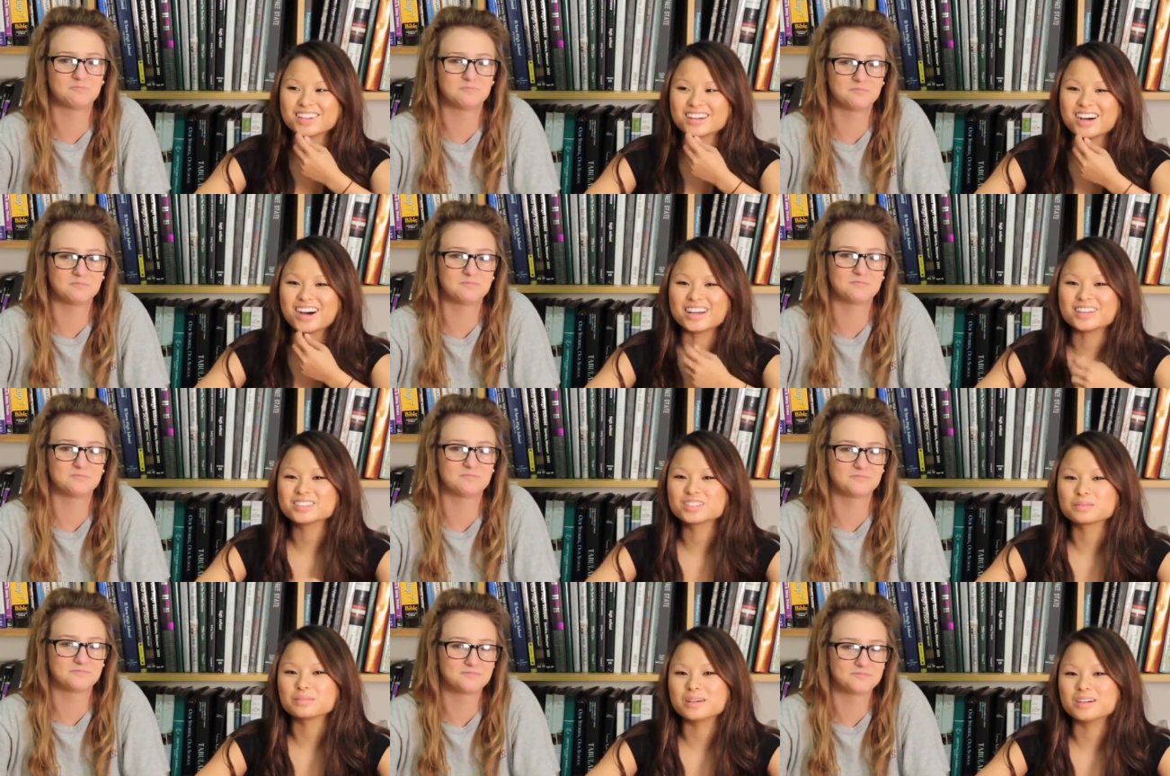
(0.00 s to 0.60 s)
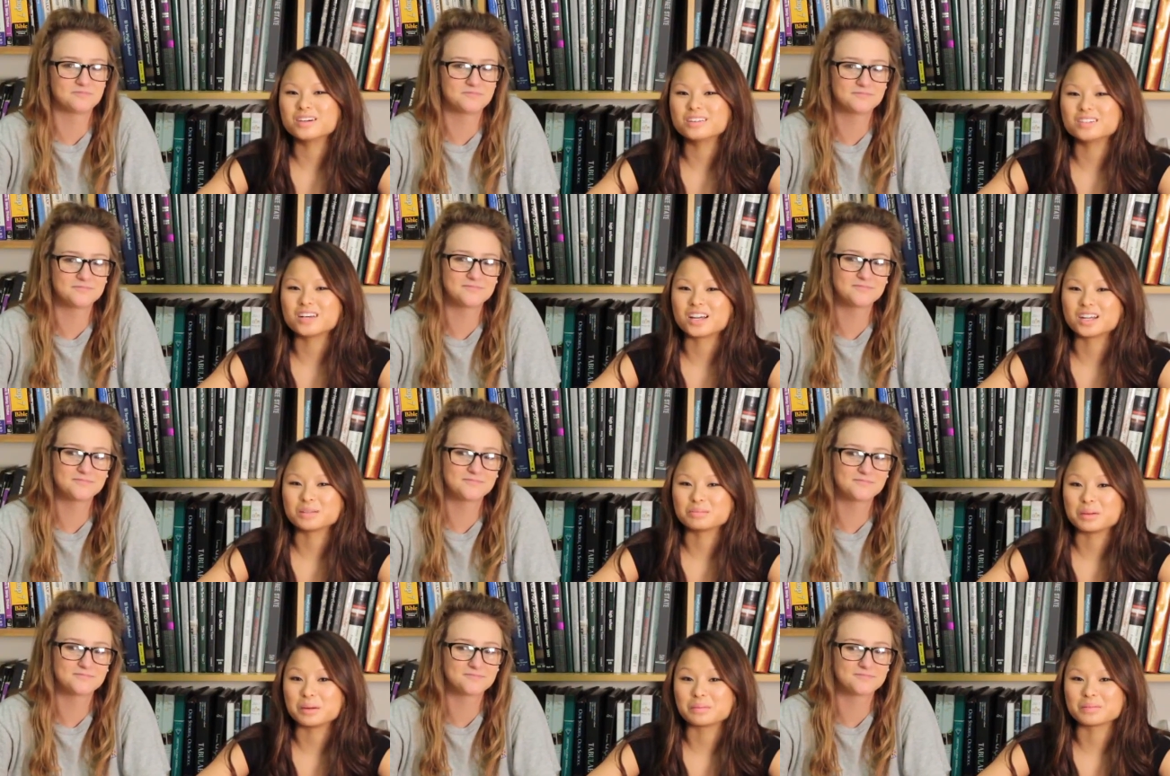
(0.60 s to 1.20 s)
Speaker 1: I smell a lot of
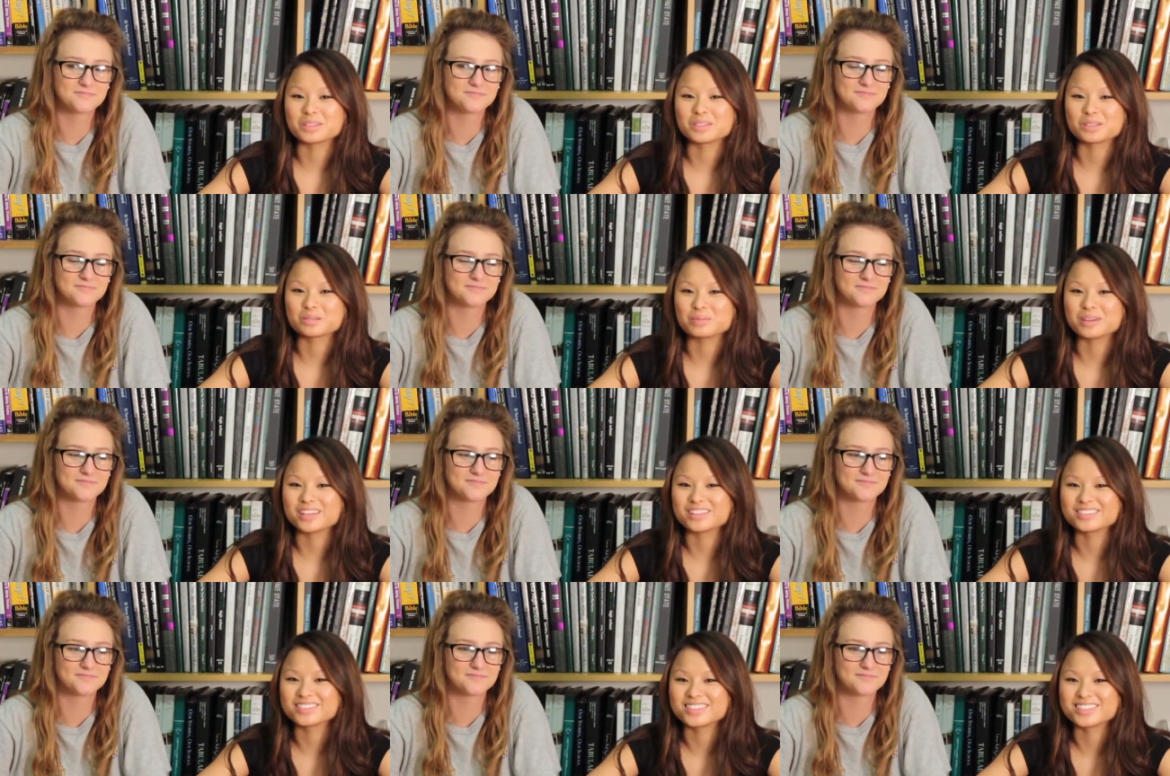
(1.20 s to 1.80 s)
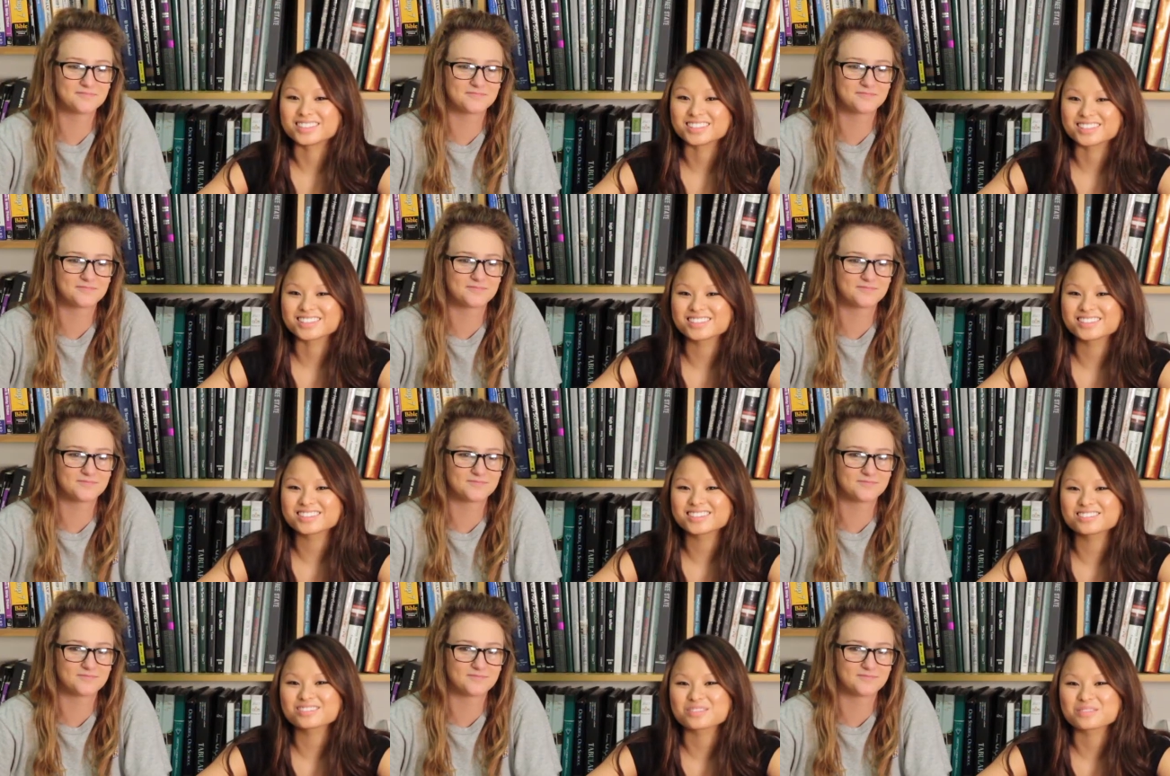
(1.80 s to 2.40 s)
pumpkin spice things
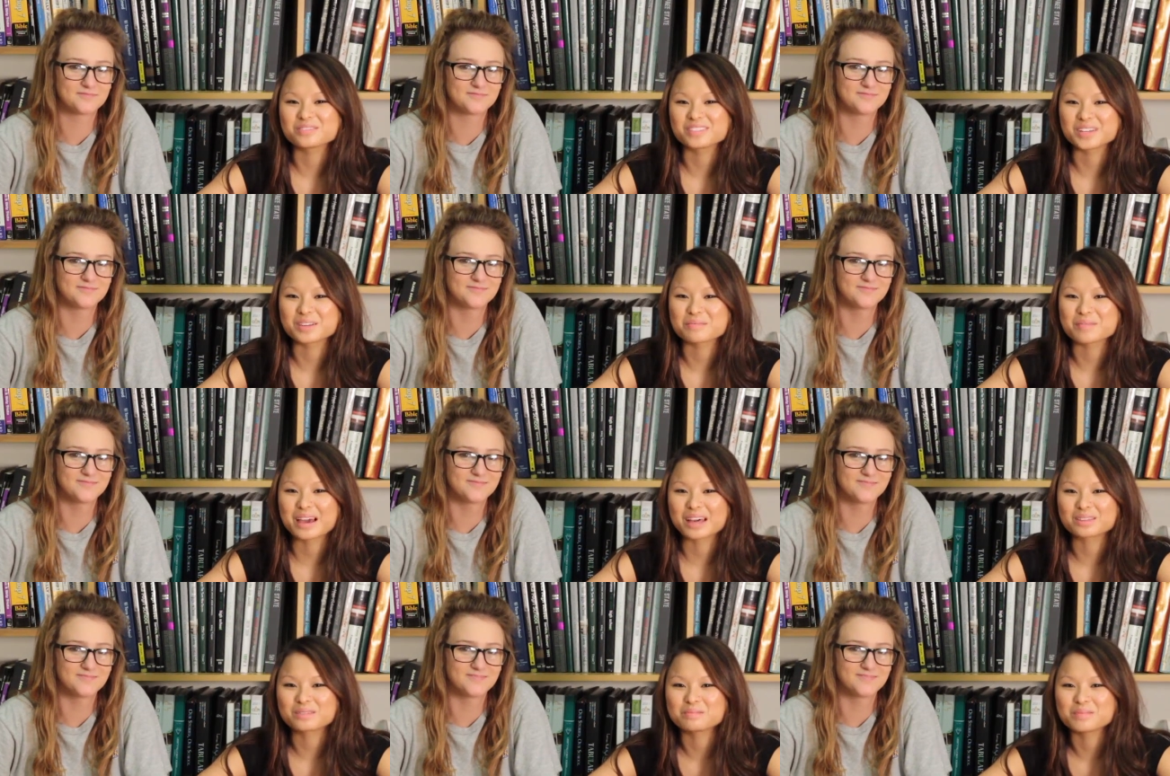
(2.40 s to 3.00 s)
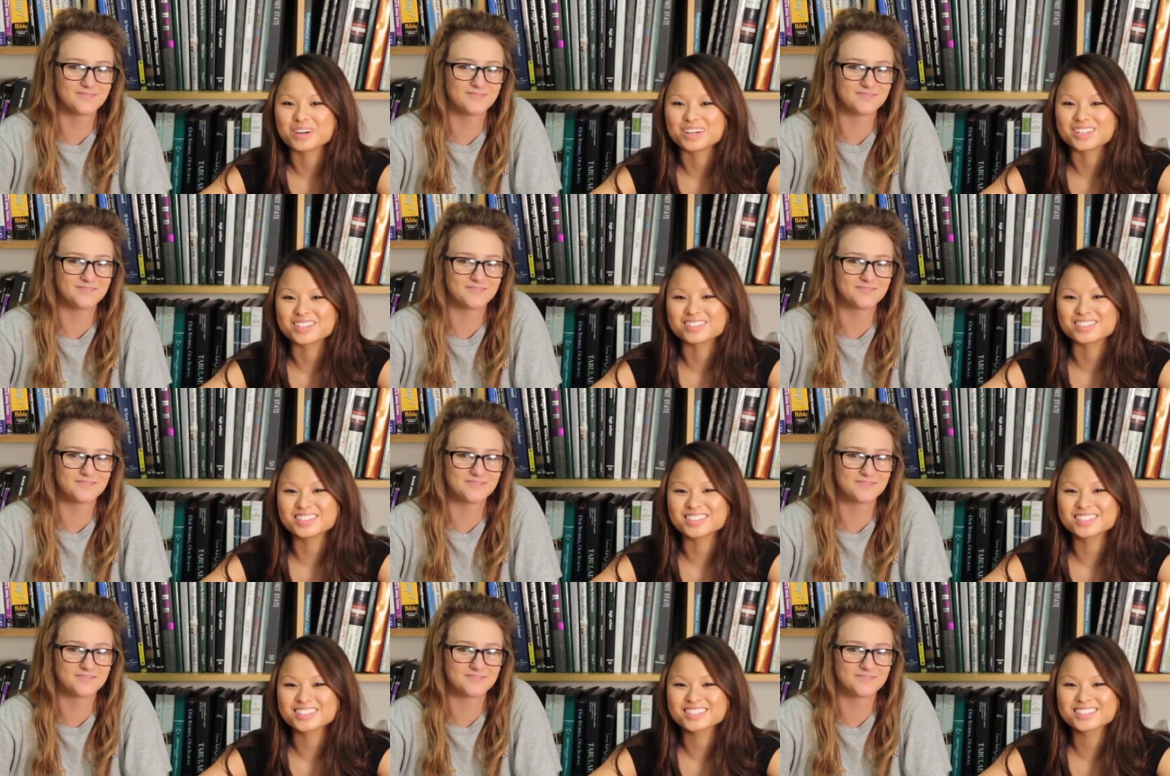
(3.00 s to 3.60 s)
from like Bath and Body
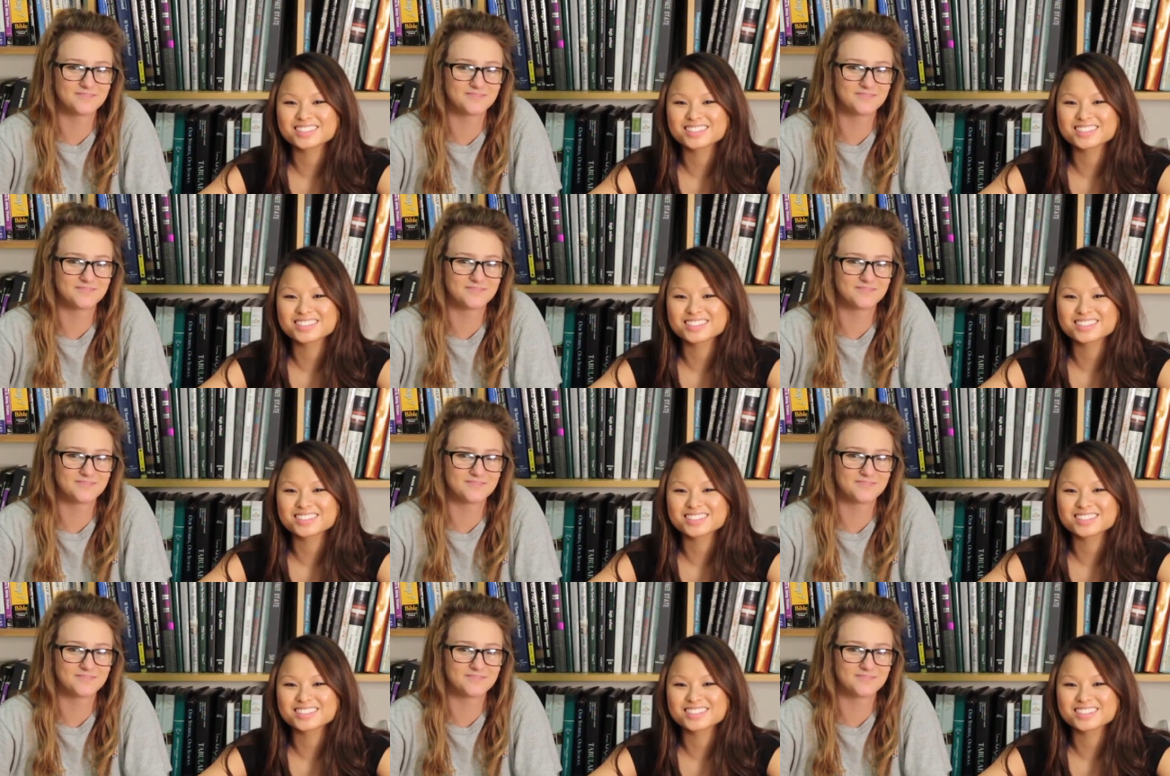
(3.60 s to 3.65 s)
Works.